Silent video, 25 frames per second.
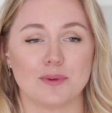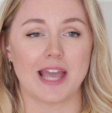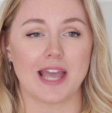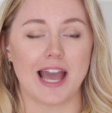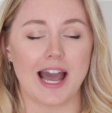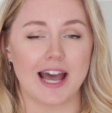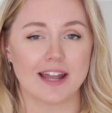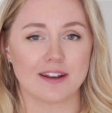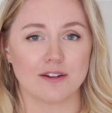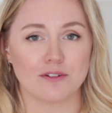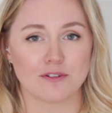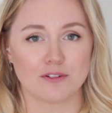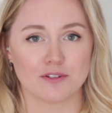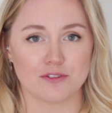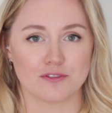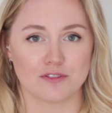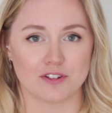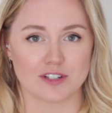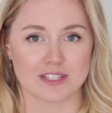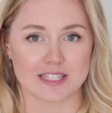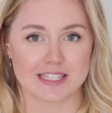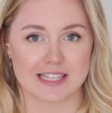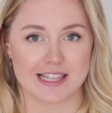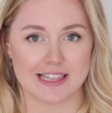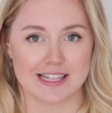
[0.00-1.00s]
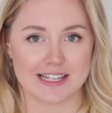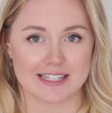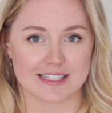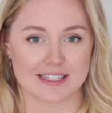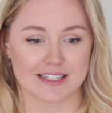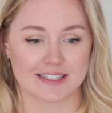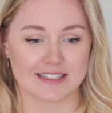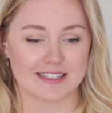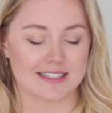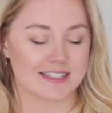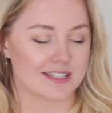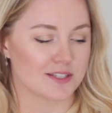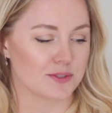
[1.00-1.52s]
had our first
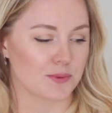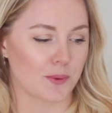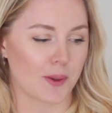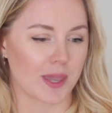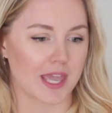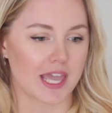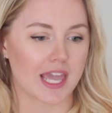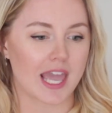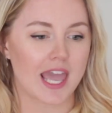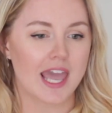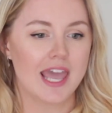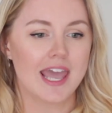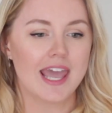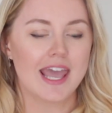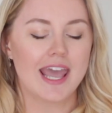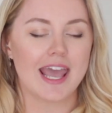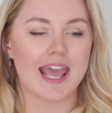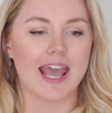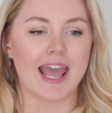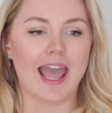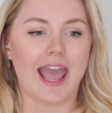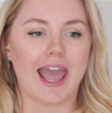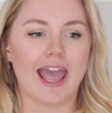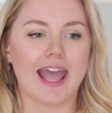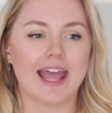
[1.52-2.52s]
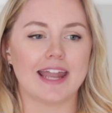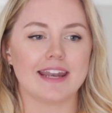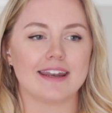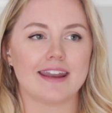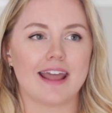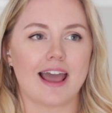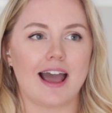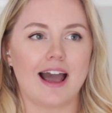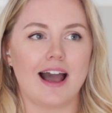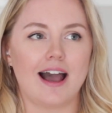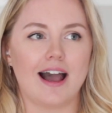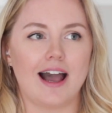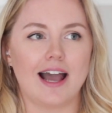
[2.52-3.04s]
lesson this week and
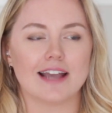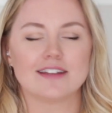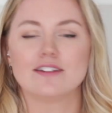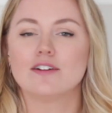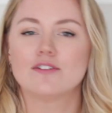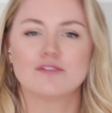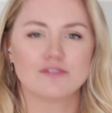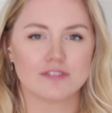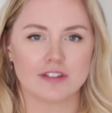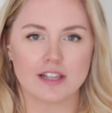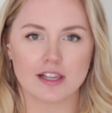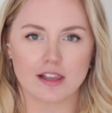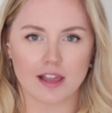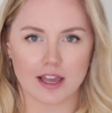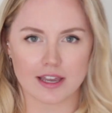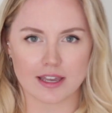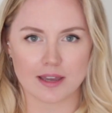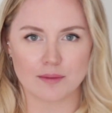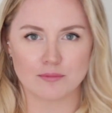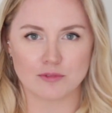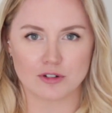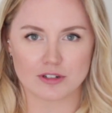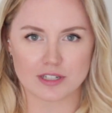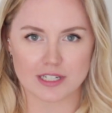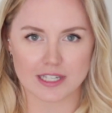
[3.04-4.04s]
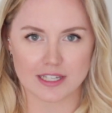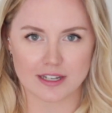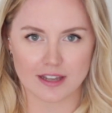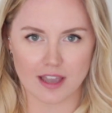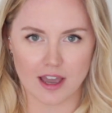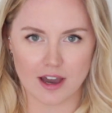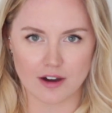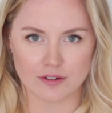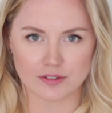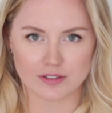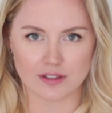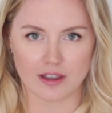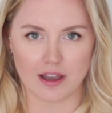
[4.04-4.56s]
I don't feel like I'm working
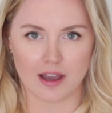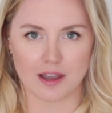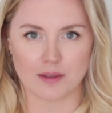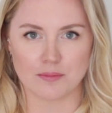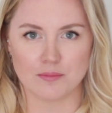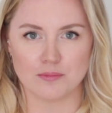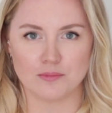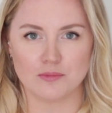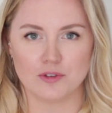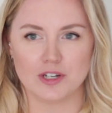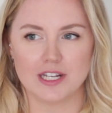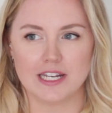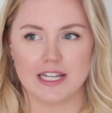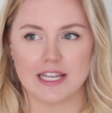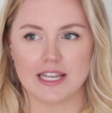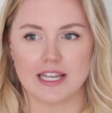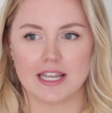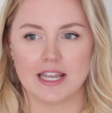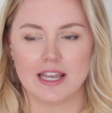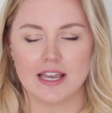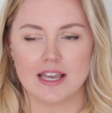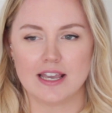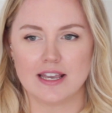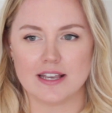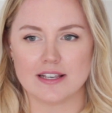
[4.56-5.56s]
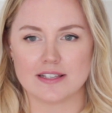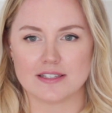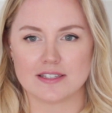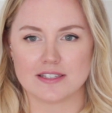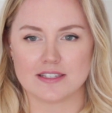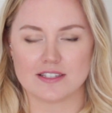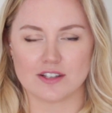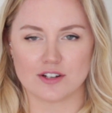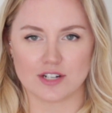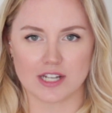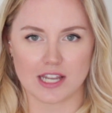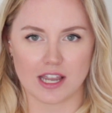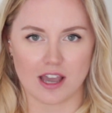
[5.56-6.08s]
out. I'm really
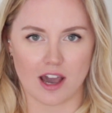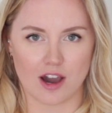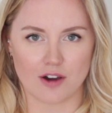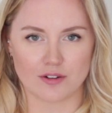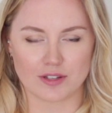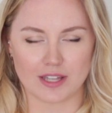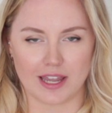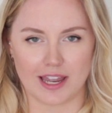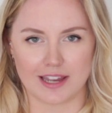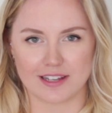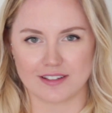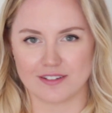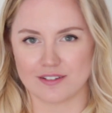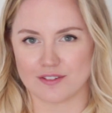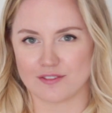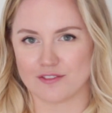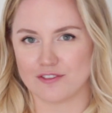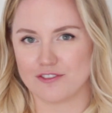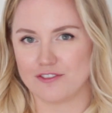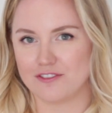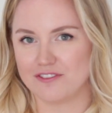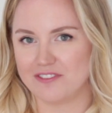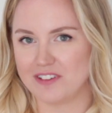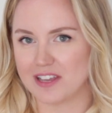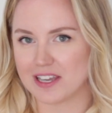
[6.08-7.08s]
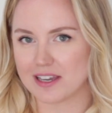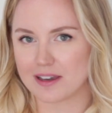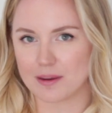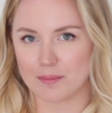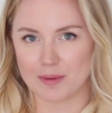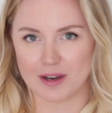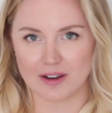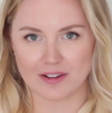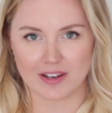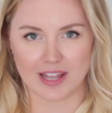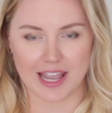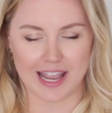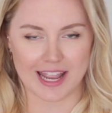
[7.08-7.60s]
zoning out. I don't think
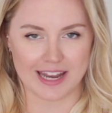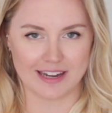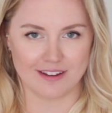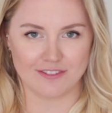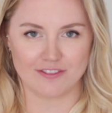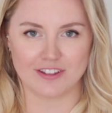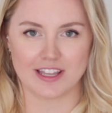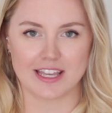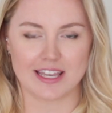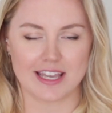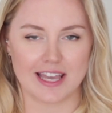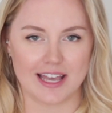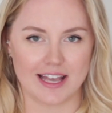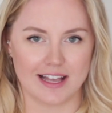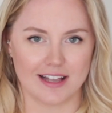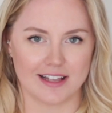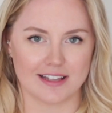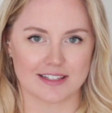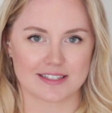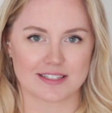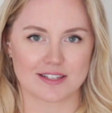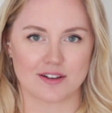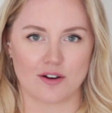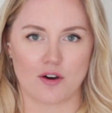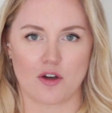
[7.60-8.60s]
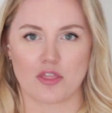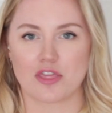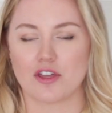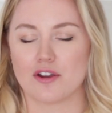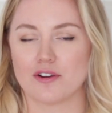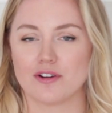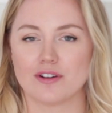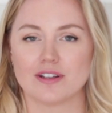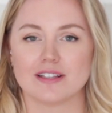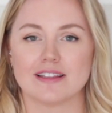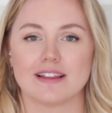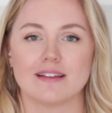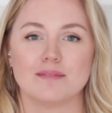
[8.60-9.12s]
about anything else
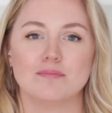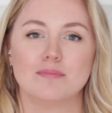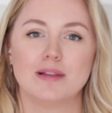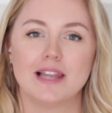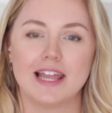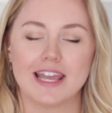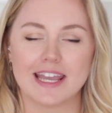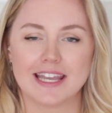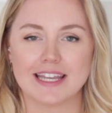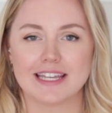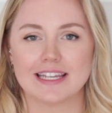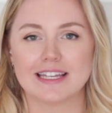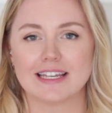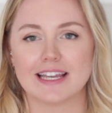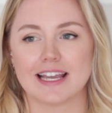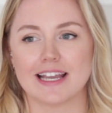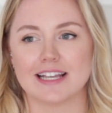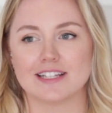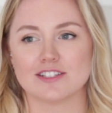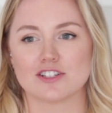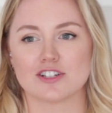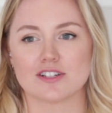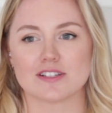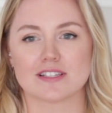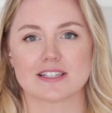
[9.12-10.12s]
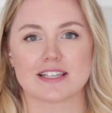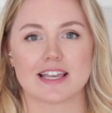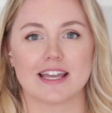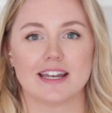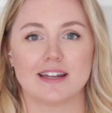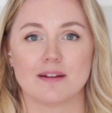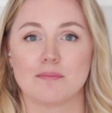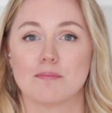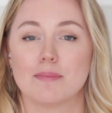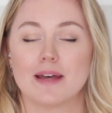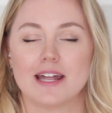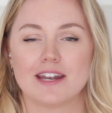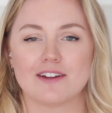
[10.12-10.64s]
other than playing and just
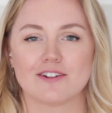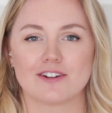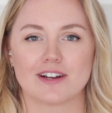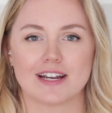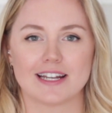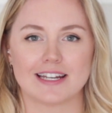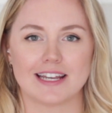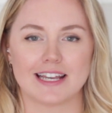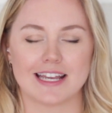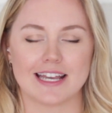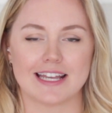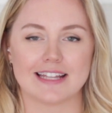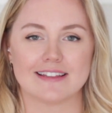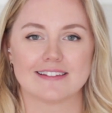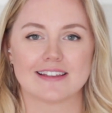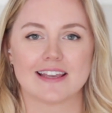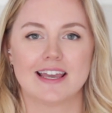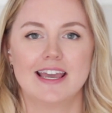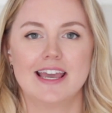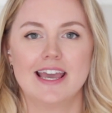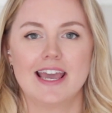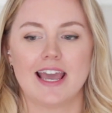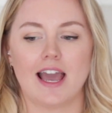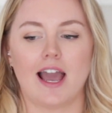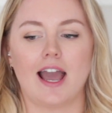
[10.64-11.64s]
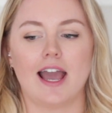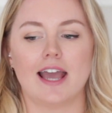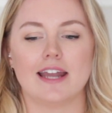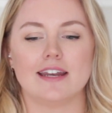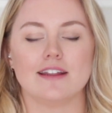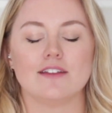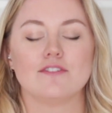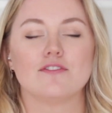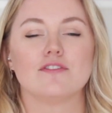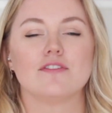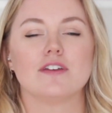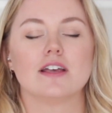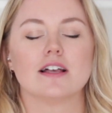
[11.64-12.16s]
getting better at it, and
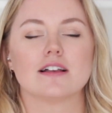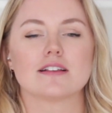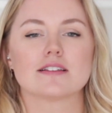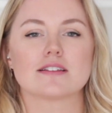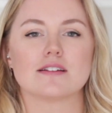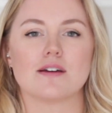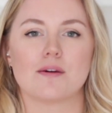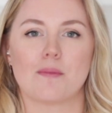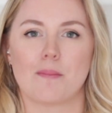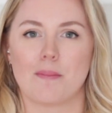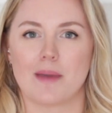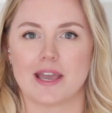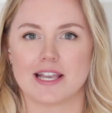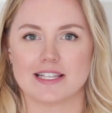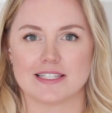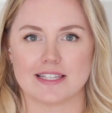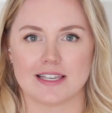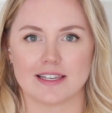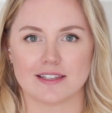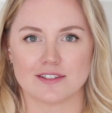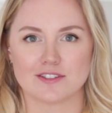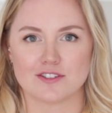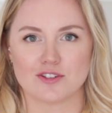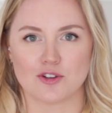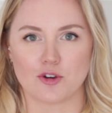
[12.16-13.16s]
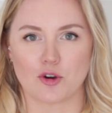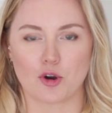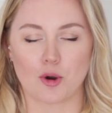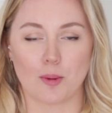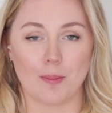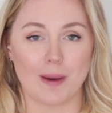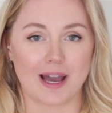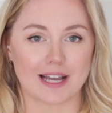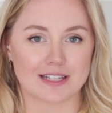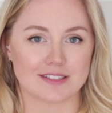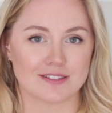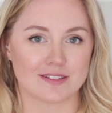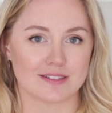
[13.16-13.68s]
it feels amazing to go
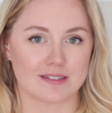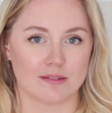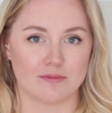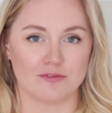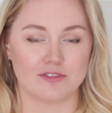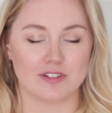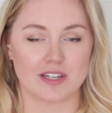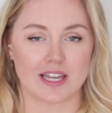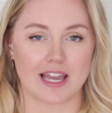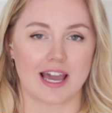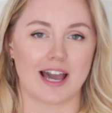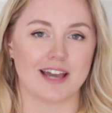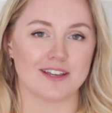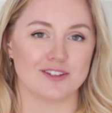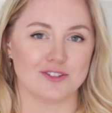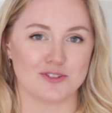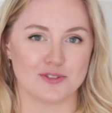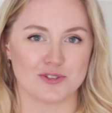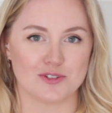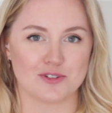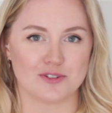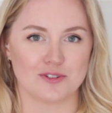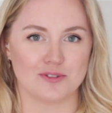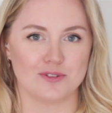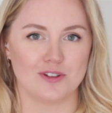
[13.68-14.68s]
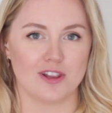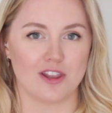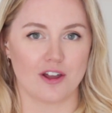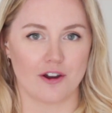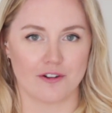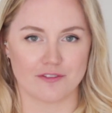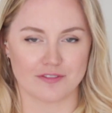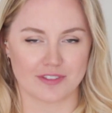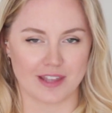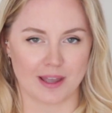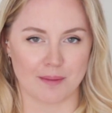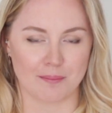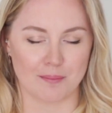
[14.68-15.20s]
back to something I used to
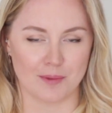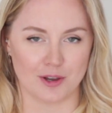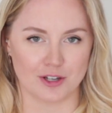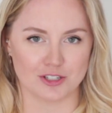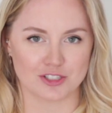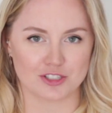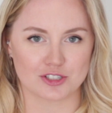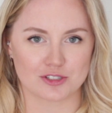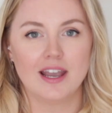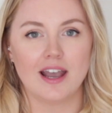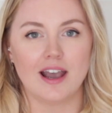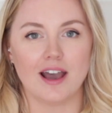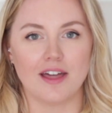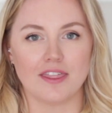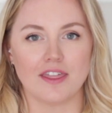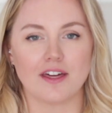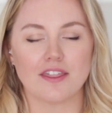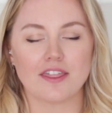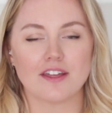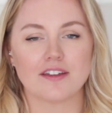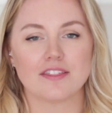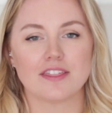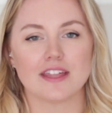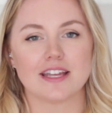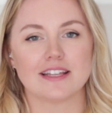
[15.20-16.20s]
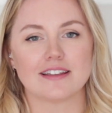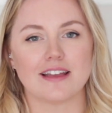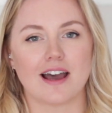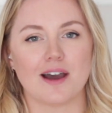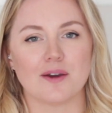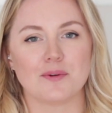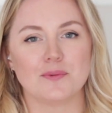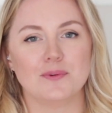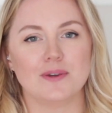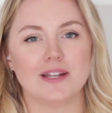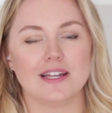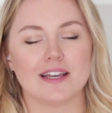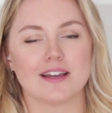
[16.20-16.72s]
love that much. Another thing
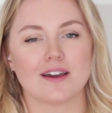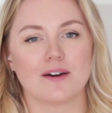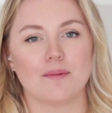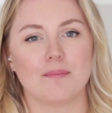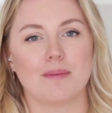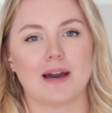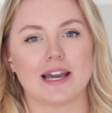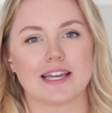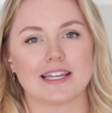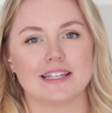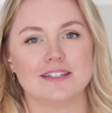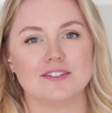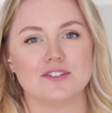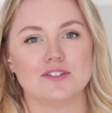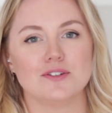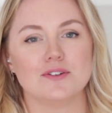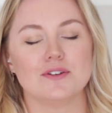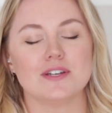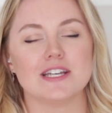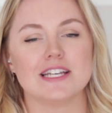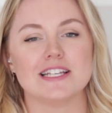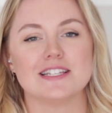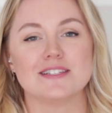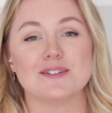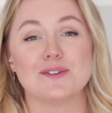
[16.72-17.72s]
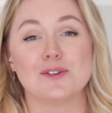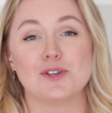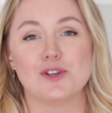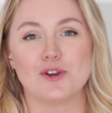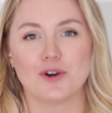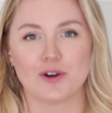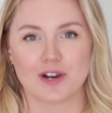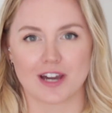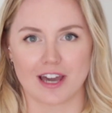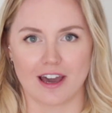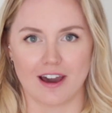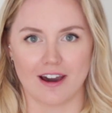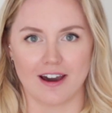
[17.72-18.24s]
that I really got back into is
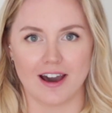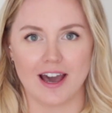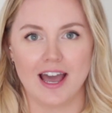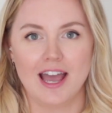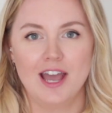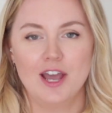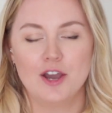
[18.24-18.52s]
yoga.